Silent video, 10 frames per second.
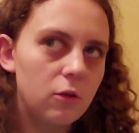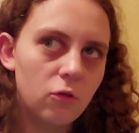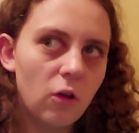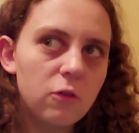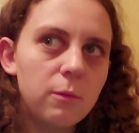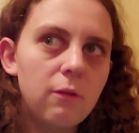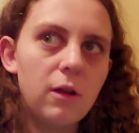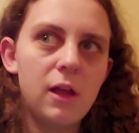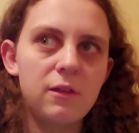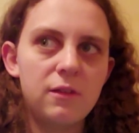trust me
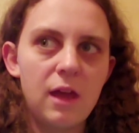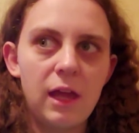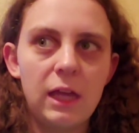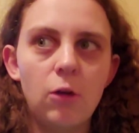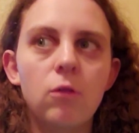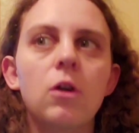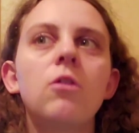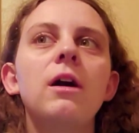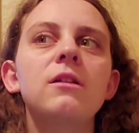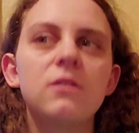when I say your
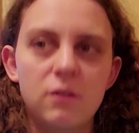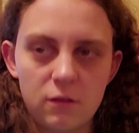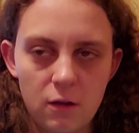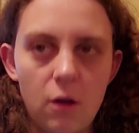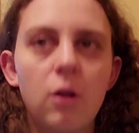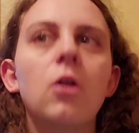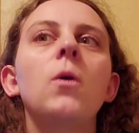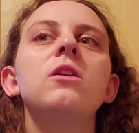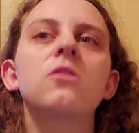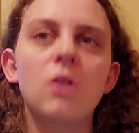requests are
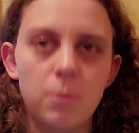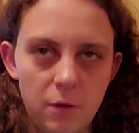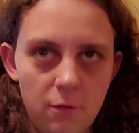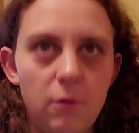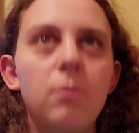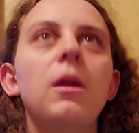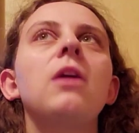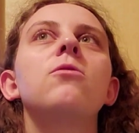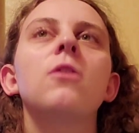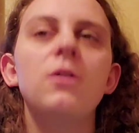going to start
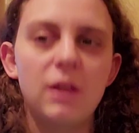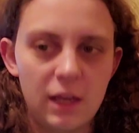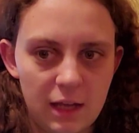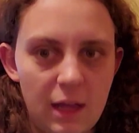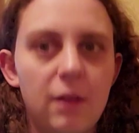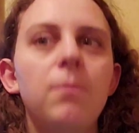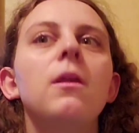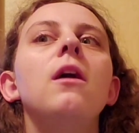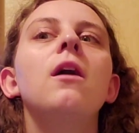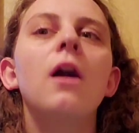being filled in again.
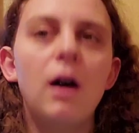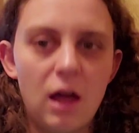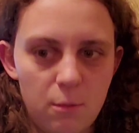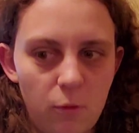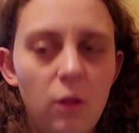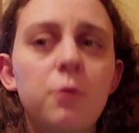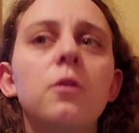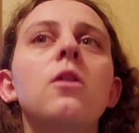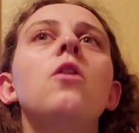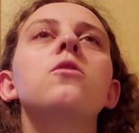Look
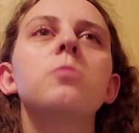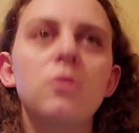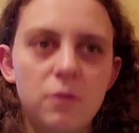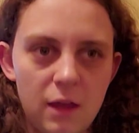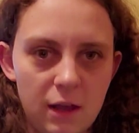for those most